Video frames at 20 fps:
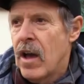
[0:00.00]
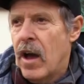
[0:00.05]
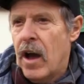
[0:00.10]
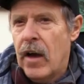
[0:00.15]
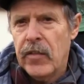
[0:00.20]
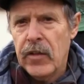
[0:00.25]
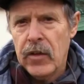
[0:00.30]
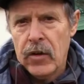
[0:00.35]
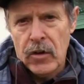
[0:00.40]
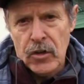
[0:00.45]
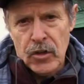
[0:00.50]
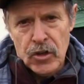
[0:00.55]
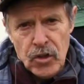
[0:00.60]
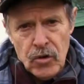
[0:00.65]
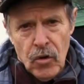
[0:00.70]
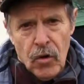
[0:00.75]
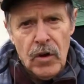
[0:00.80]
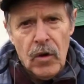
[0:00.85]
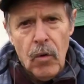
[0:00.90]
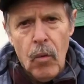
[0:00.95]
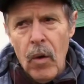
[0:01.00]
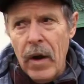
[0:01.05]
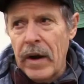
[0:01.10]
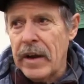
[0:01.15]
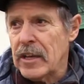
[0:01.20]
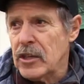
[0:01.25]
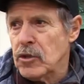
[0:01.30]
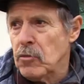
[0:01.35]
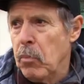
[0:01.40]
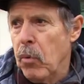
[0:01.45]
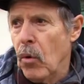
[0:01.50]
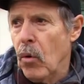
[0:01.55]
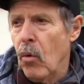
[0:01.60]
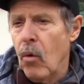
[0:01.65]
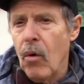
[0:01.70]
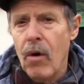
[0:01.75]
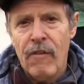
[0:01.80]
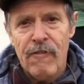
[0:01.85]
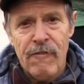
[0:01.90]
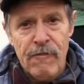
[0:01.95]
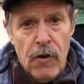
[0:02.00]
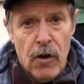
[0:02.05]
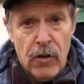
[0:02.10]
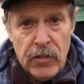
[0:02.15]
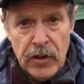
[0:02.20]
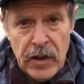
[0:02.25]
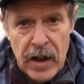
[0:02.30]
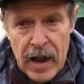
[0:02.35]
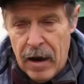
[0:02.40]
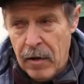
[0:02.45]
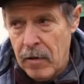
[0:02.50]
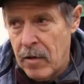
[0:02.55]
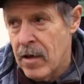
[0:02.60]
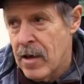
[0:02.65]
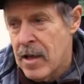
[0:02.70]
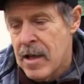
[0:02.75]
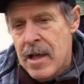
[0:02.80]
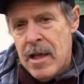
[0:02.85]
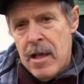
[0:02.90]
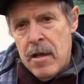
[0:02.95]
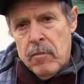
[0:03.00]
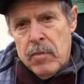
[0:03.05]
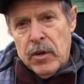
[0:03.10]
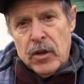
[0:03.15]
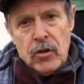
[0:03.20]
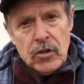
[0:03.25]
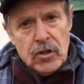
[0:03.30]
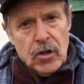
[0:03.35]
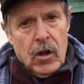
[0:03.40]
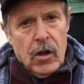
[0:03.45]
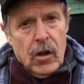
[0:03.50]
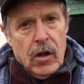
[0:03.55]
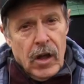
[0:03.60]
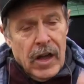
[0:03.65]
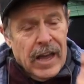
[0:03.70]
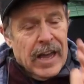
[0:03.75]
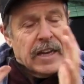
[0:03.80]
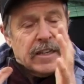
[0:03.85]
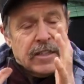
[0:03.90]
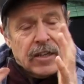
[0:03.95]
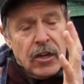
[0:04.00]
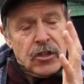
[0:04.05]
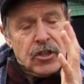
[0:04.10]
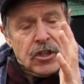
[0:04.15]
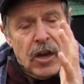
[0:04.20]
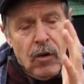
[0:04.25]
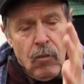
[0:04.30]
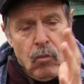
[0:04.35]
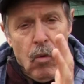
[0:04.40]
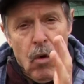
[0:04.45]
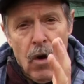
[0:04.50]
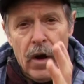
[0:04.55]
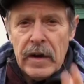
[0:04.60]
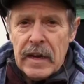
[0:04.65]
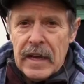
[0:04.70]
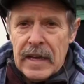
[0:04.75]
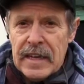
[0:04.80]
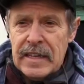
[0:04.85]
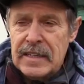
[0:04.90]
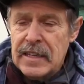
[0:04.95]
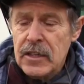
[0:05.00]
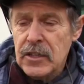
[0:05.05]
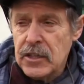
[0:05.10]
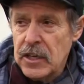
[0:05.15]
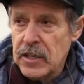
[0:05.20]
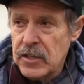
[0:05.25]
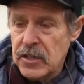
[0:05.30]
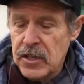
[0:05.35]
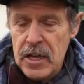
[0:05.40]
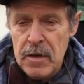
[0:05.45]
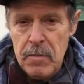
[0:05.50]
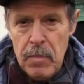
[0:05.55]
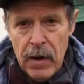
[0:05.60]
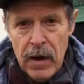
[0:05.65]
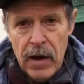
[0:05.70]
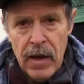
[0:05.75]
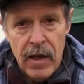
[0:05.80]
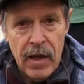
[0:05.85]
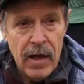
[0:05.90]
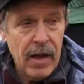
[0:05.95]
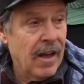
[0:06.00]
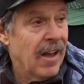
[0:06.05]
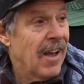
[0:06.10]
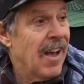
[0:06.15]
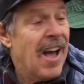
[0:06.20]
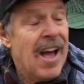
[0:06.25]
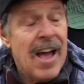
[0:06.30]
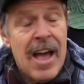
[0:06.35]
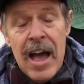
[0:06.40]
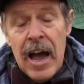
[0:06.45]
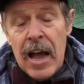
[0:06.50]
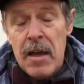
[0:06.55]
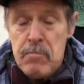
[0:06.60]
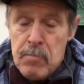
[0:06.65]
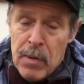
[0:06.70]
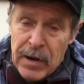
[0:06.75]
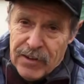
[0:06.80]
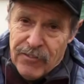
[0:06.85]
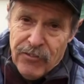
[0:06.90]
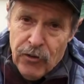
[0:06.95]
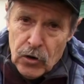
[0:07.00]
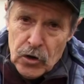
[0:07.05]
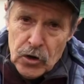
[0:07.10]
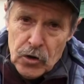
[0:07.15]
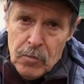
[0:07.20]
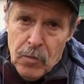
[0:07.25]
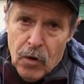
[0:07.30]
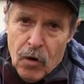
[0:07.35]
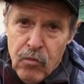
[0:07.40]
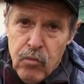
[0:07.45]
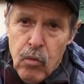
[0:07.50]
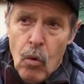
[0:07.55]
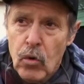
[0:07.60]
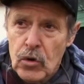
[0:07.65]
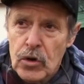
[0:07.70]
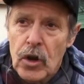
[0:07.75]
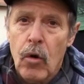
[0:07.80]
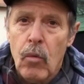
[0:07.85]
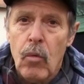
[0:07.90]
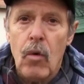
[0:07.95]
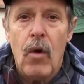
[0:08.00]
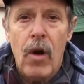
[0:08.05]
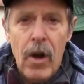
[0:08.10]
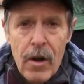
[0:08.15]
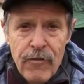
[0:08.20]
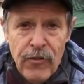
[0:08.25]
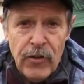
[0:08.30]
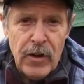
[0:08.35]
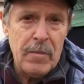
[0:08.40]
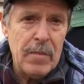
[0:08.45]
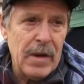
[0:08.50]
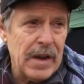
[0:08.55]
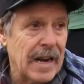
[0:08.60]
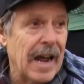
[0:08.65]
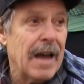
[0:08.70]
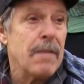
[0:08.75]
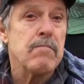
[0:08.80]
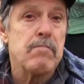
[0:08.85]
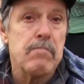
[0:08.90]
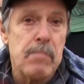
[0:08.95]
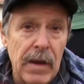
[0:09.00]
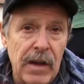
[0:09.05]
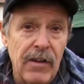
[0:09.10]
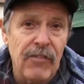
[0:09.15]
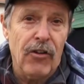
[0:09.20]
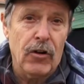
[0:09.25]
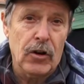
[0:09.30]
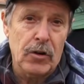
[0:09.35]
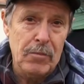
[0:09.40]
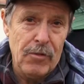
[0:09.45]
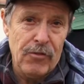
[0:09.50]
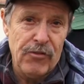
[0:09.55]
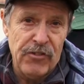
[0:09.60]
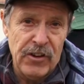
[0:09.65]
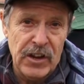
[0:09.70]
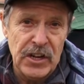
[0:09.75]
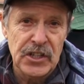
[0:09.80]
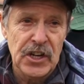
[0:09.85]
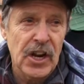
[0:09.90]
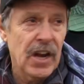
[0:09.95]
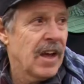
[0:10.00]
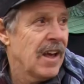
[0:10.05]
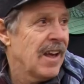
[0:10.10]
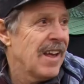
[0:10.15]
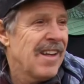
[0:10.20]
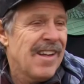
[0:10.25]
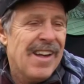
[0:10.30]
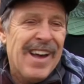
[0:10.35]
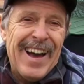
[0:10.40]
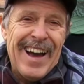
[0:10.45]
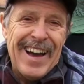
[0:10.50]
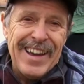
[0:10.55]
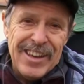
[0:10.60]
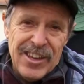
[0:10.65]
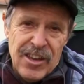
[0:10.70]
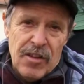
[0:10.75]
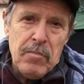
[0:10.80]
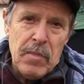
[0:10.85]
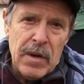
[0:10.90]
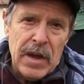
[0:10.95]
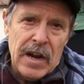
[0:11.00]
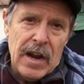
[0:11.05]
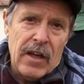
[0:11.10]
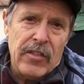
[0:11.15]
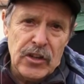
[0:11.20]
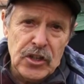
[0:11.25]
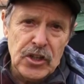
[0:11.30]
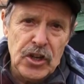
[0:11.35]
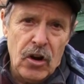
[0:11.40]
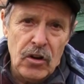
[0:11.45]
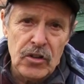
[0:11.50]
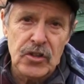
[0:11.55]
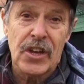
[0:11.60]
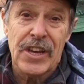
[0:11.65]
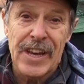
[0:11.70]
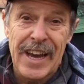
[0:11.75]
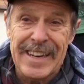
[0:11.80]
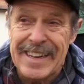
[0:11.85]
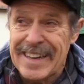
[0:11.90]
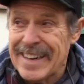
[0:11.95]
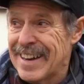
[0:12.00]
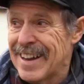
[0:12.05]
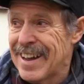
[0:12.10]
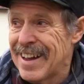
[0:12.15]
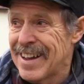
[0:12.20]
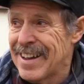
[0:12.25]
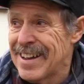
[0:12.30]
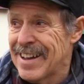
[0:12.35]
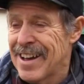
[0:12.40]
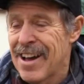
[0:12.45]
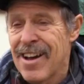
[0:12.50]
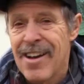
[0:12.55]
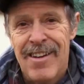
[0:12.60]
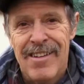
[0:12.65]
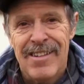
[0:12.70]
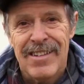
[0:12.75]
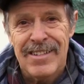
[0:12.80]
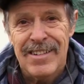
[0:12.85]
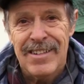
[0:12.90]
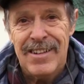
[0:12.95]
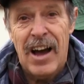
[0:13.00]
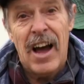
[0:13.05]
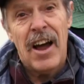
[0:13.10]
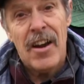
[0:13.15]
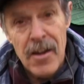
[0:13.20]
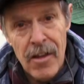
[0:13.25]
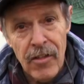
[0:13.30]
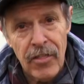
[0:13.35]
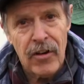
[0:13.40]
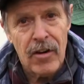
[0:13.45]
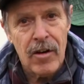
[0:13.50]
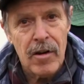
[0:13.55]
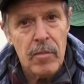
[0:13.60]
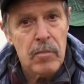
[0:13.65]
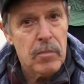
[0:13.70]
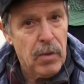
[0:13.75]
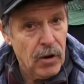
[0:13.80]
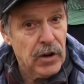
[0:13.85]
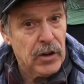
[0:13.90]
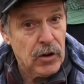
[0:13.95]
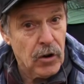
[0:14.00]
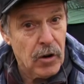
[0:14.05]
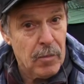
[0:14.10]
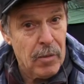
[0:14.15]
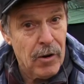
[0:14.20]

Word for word: And then I'm going to cycle and explore further down because it does get wider, it does get deeper. A bigger volume of water will hopefully mean a bigger volume of fish and give me another chance of getting another pike on a